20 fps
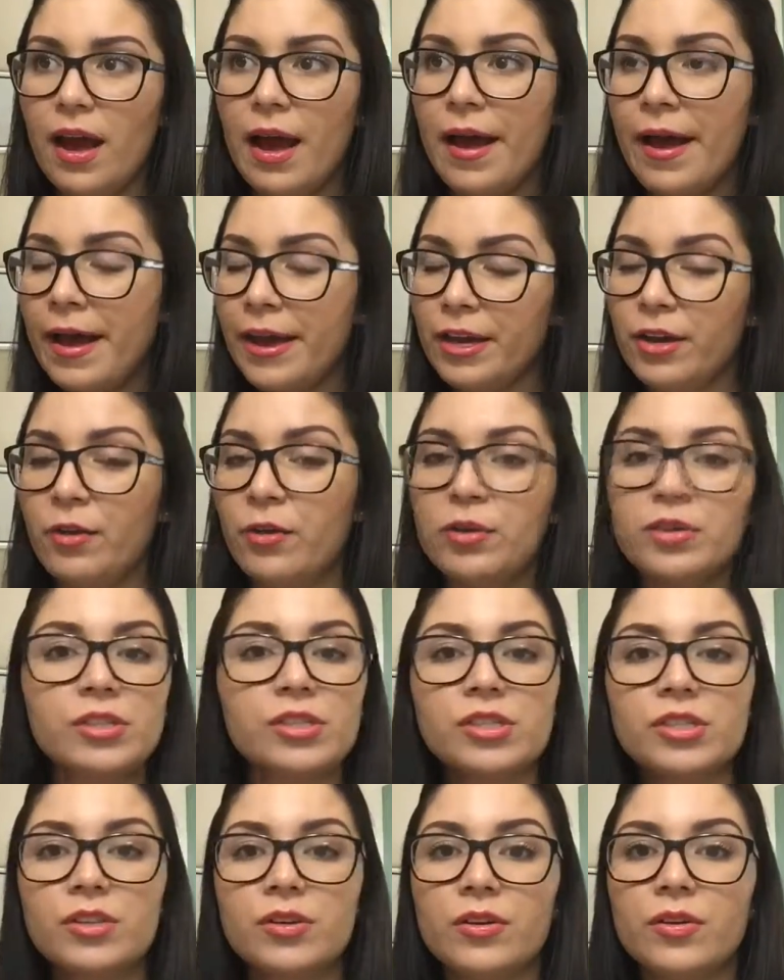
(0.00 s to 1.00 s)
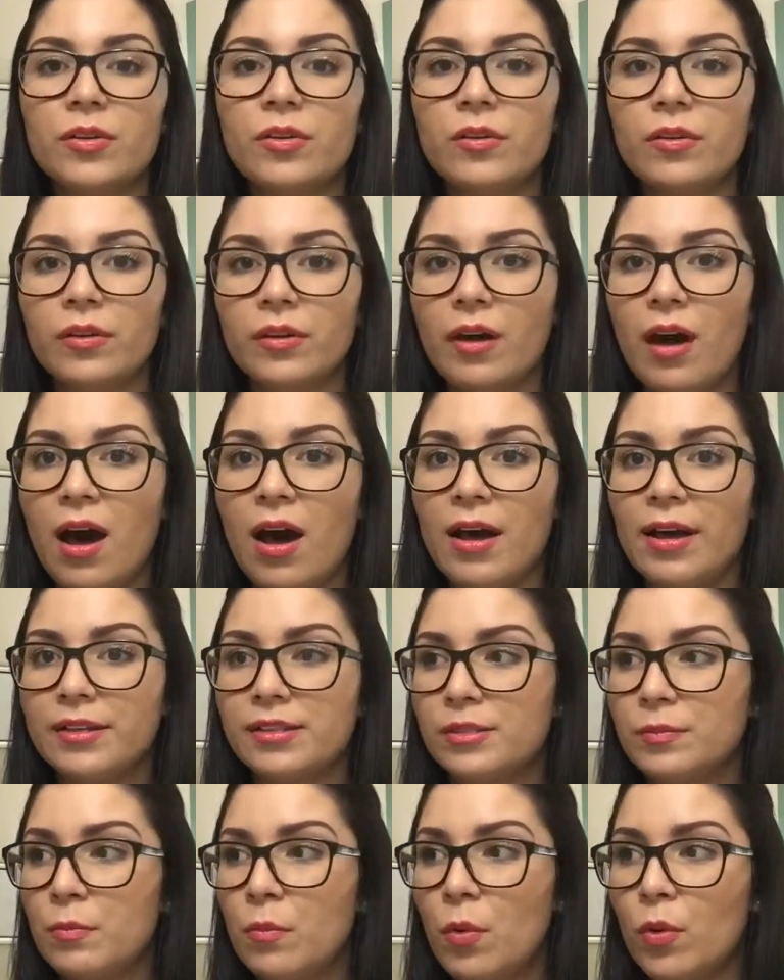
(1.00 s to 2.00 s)
I also
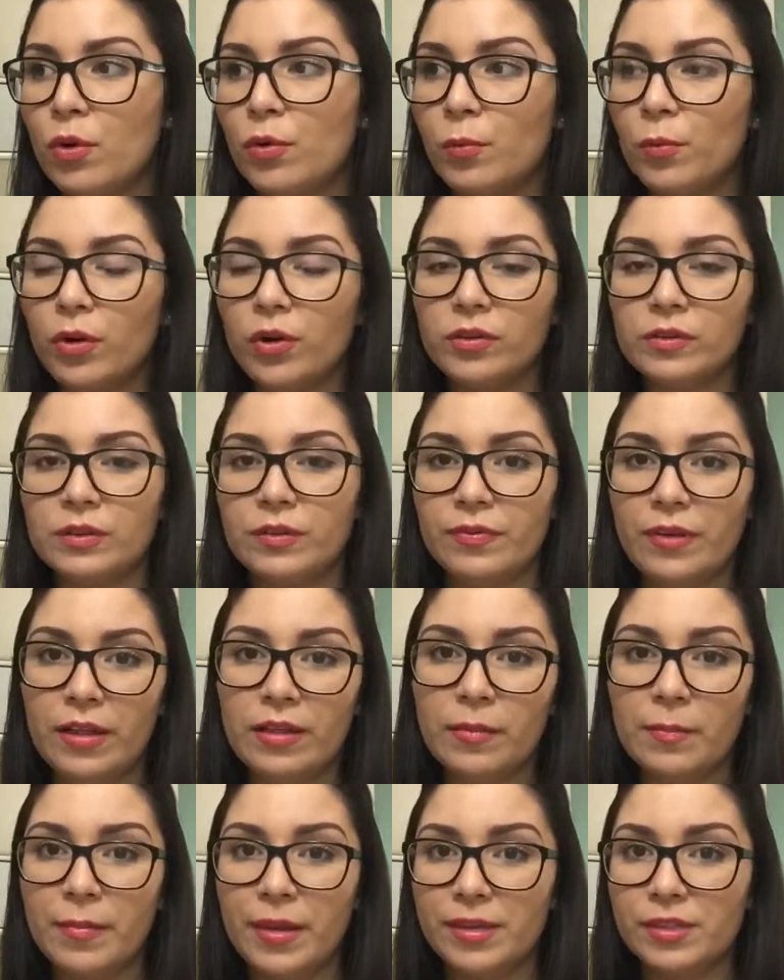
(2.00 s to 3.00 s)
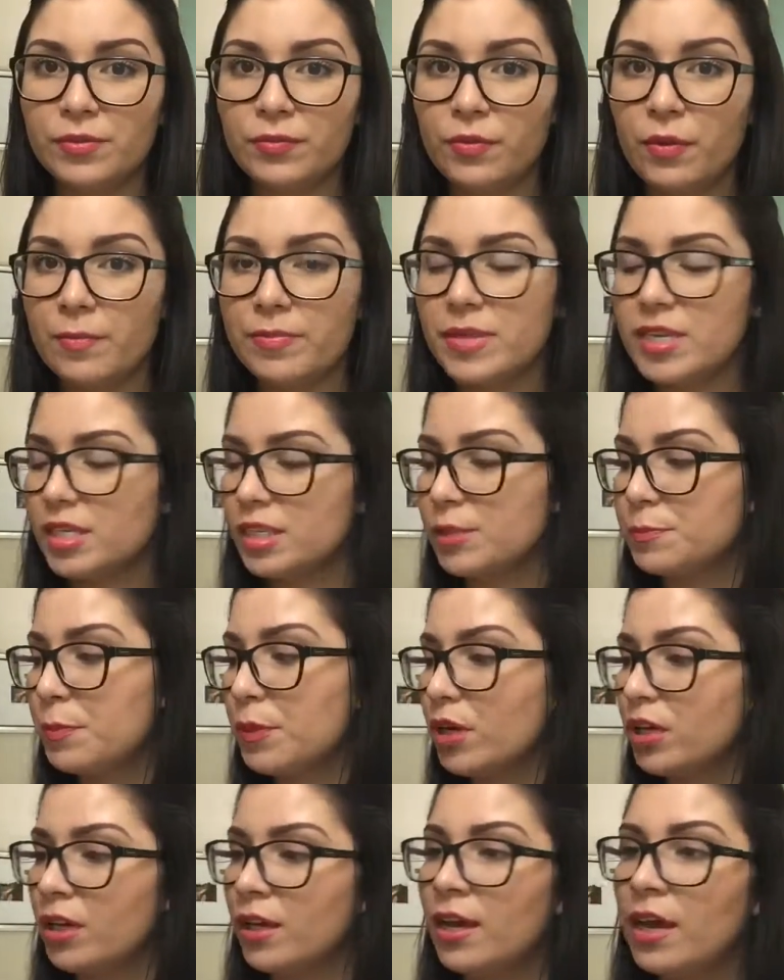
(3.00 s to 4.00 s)
got more world development from this
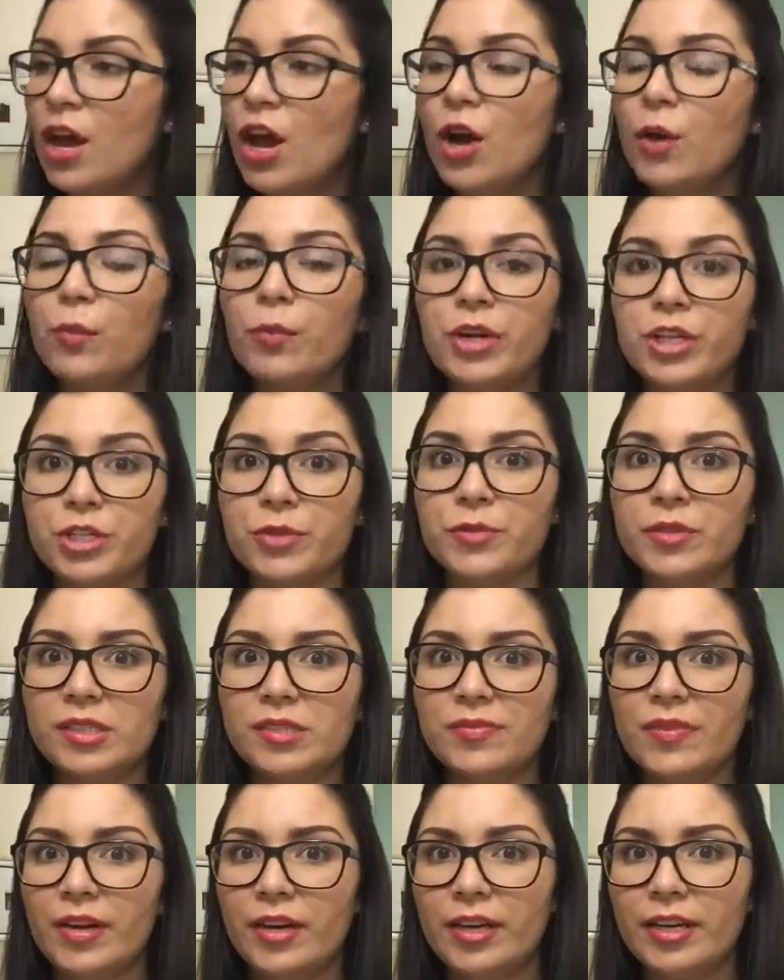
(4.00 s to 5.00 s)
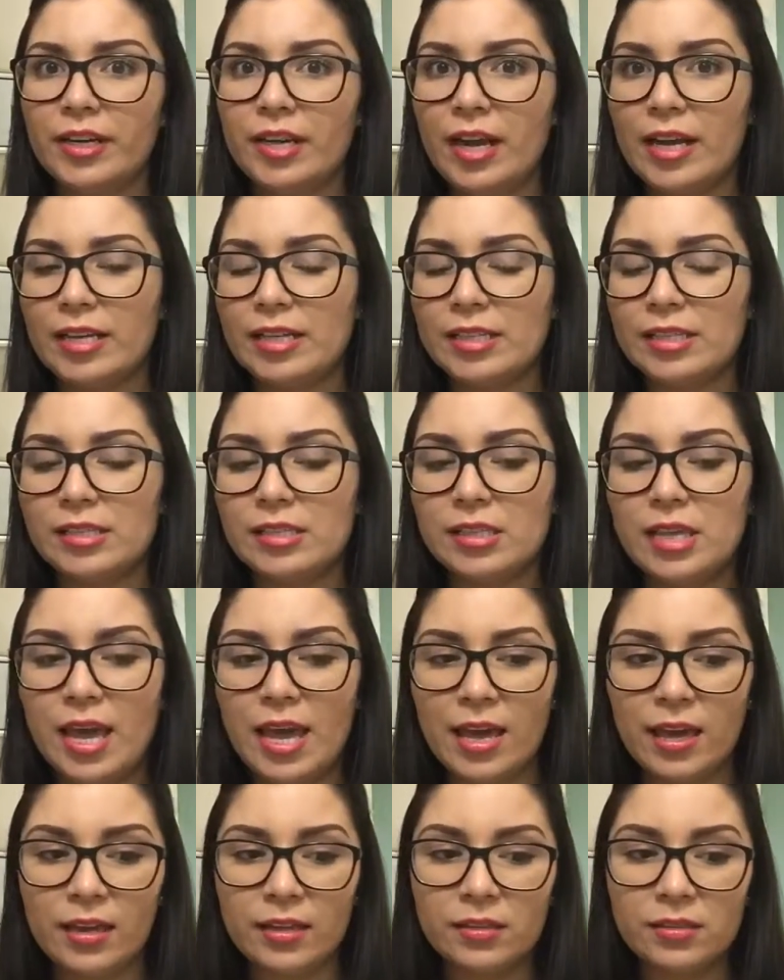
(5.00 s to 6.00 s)
book, which was very nice,
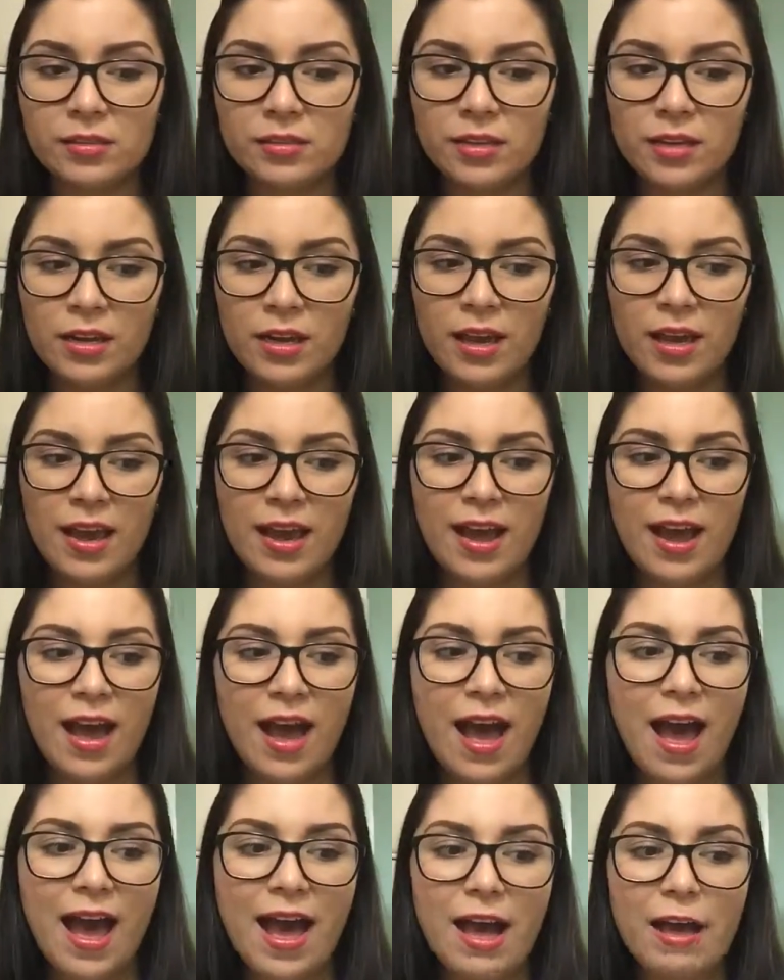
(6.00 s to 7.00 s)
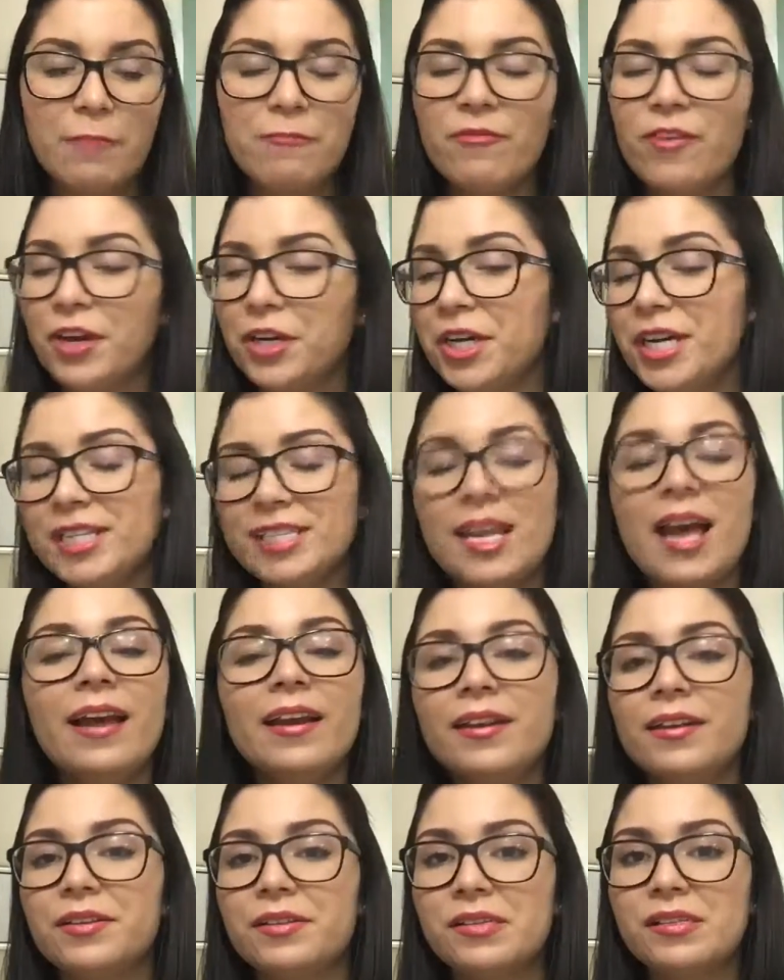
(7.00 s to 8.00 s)
and I'm very
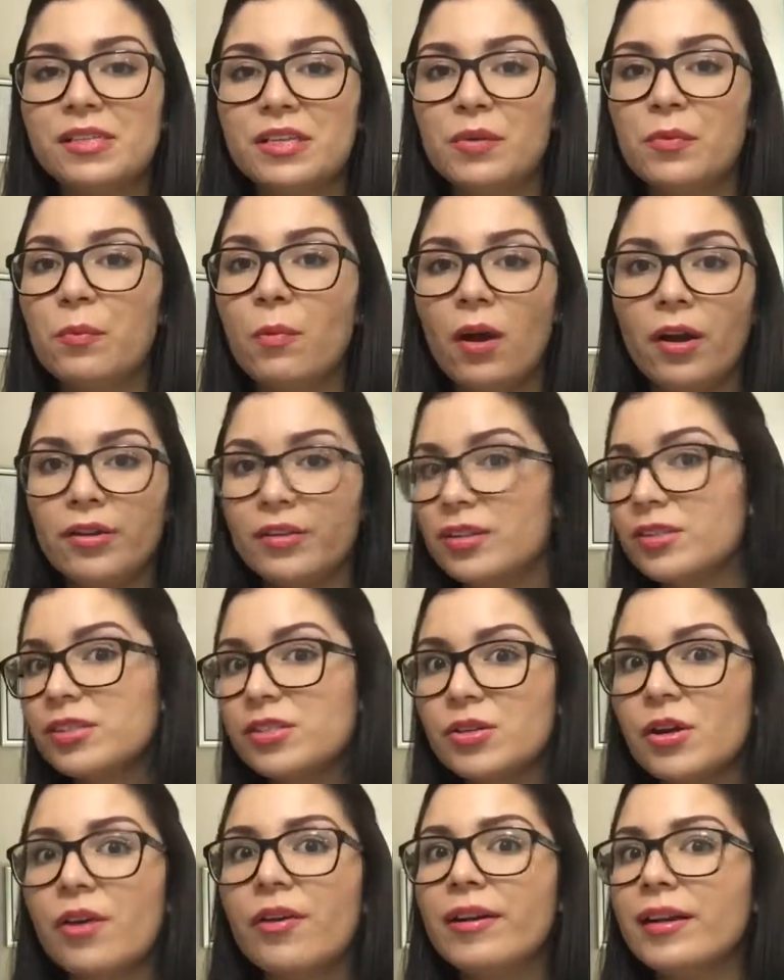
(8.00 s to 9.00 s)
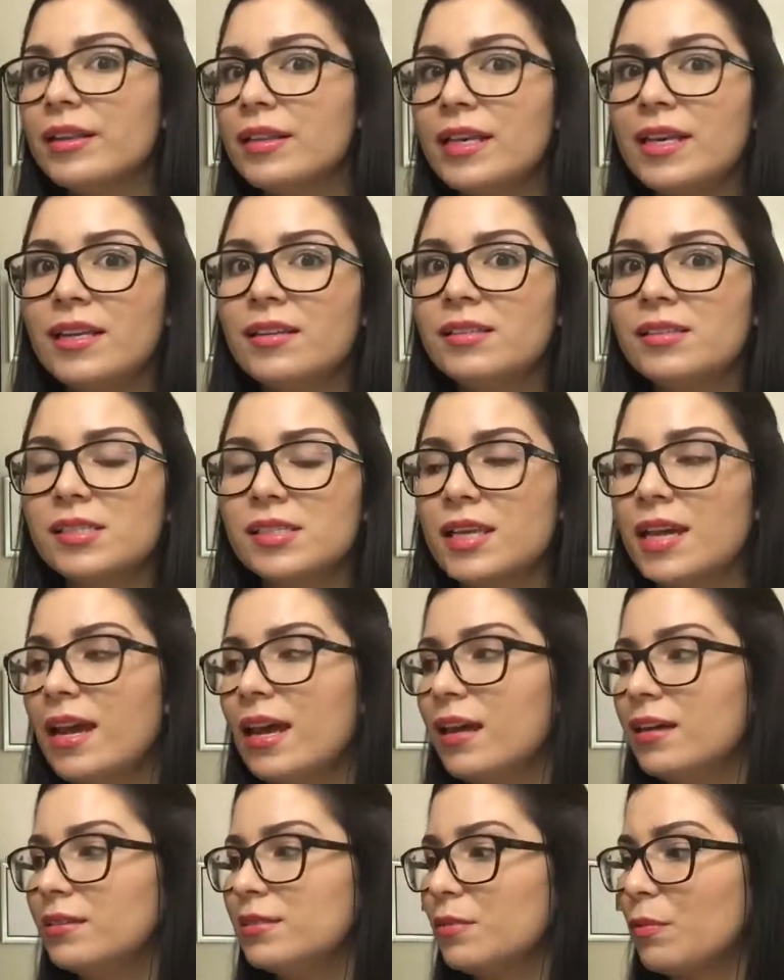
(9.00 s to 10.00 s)
excited to see where the story leads
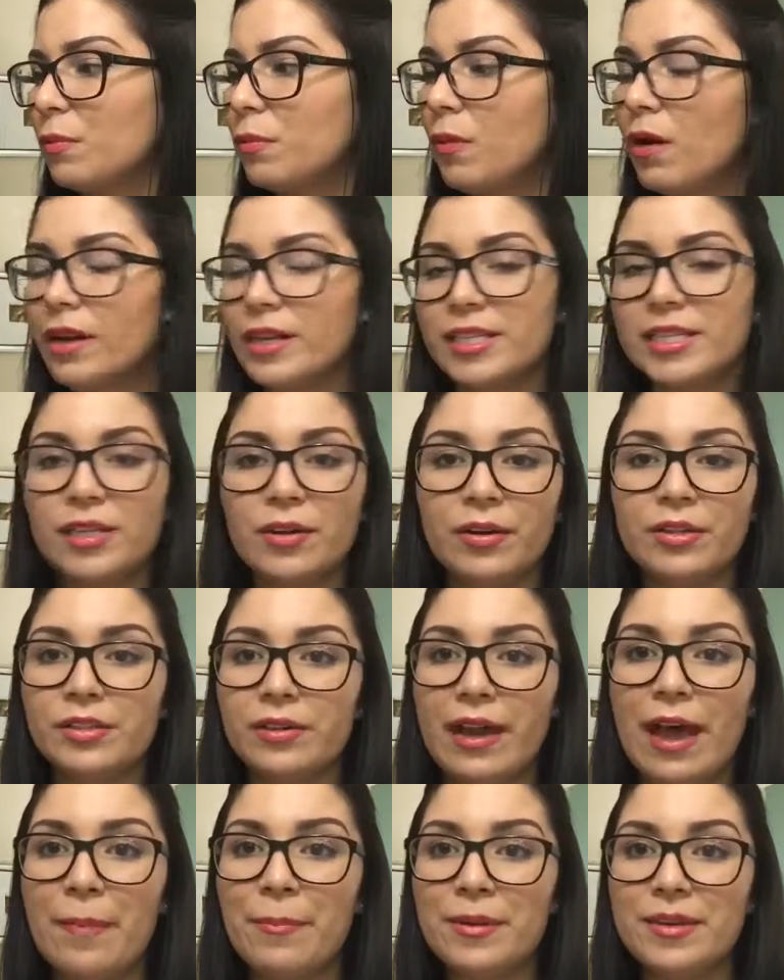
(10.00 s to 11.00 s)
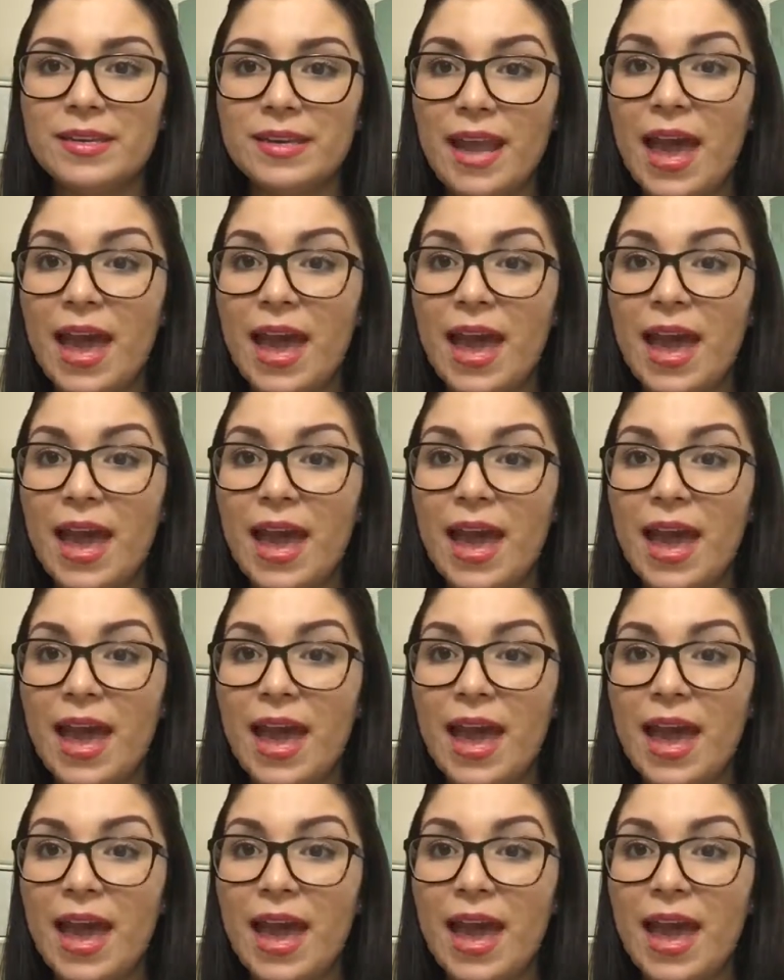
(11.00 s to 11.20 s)
and what is going to happen